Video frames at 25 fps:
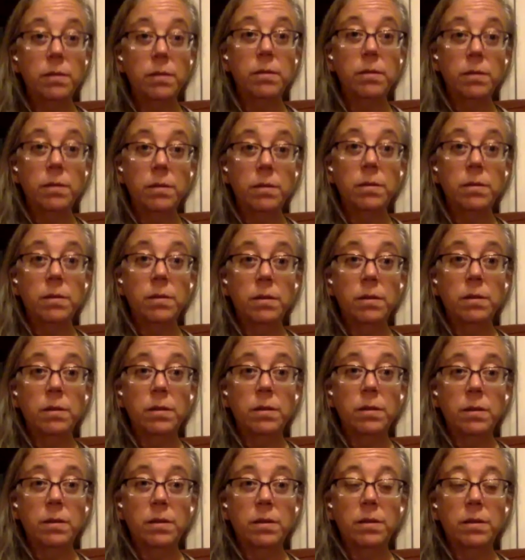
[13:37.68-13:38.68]
needed somebody in
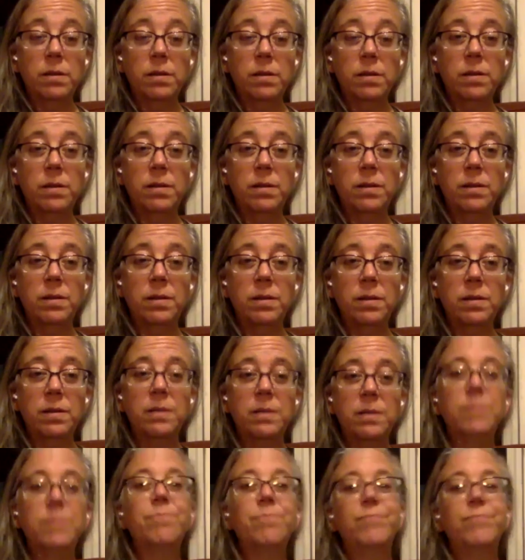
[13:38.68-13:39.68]
power to
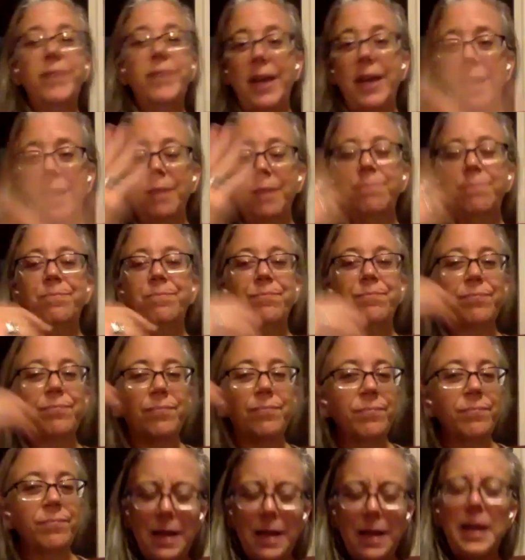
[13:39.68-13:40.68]
make that statement.
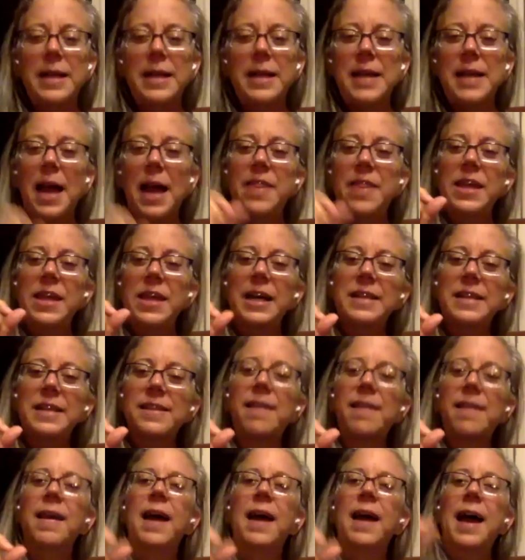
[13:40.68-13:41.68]
I think it's
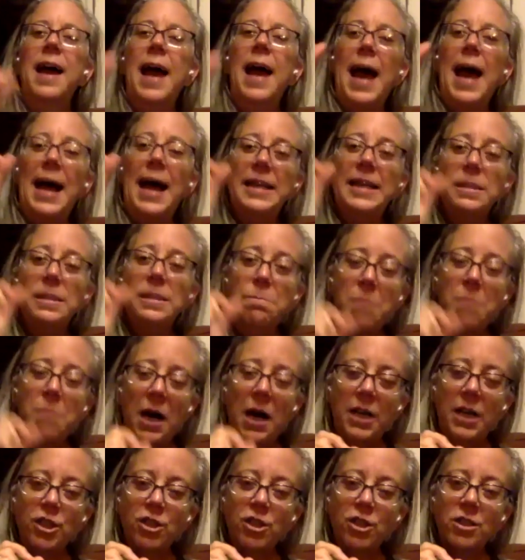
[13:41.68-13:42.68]
as
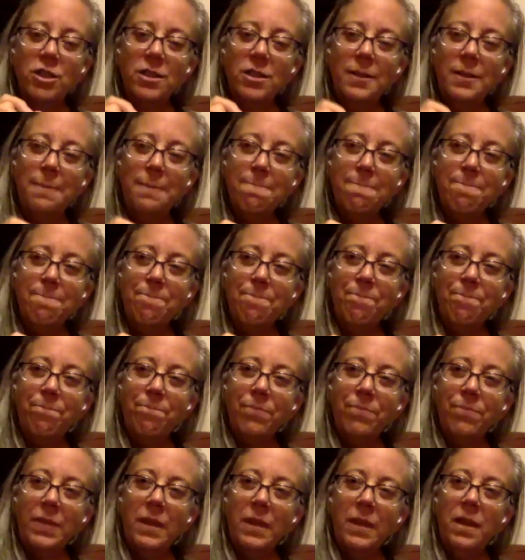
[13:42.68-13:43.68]
much
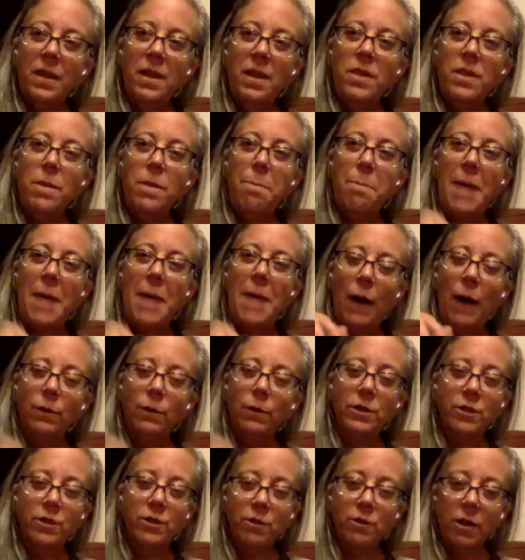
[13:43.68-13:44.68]
the
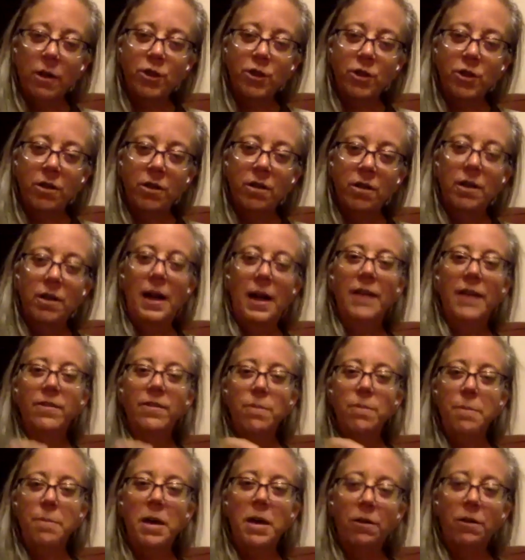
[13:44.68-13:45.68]
power structure as
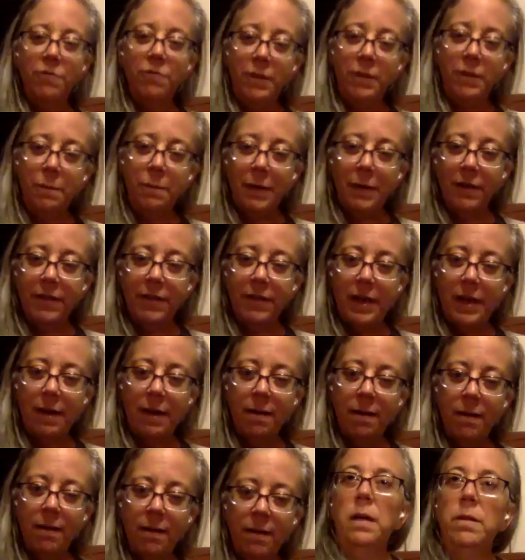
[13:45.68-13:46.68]
the male-female
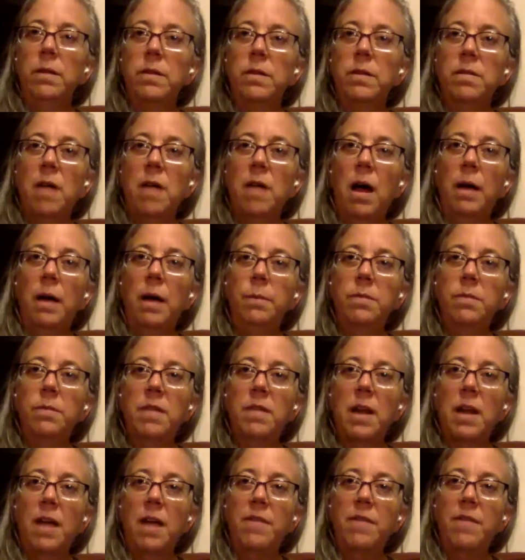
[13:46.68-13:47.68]
thing. The times
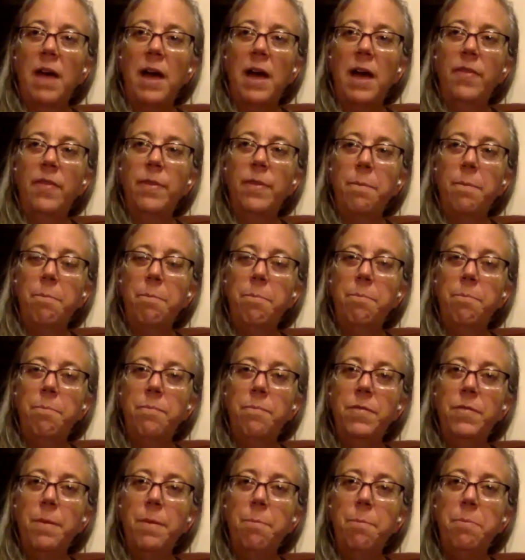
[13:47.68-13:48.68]
that I've had
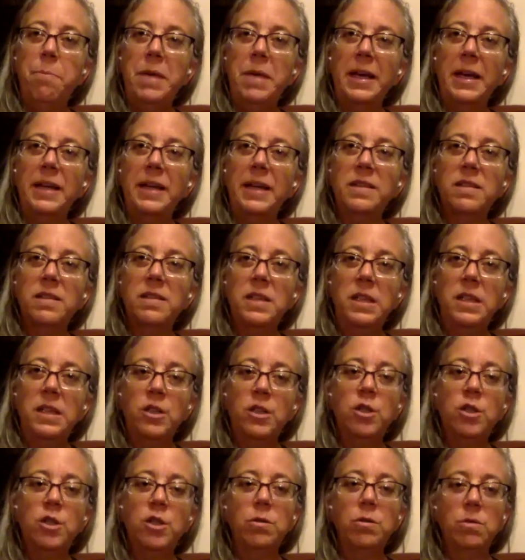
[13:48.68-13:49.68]
the biggest
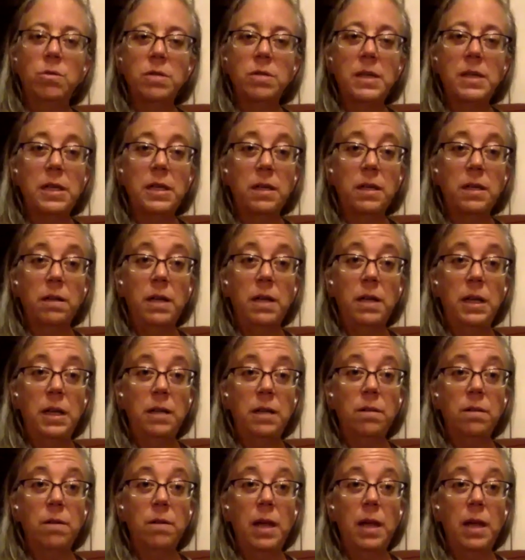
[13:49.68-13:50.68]
issues
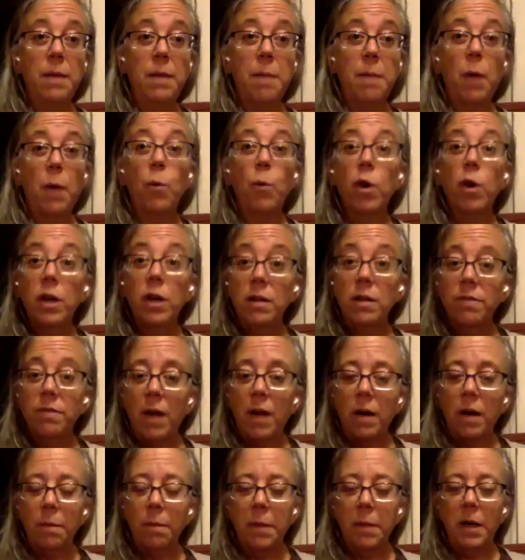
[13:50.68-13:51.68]
in my work
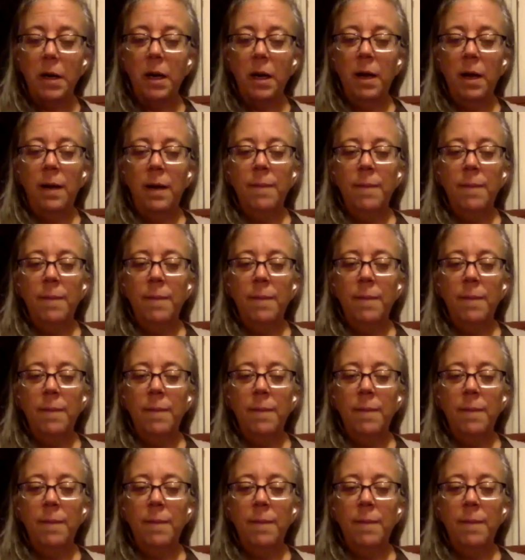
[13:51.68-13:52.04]
environment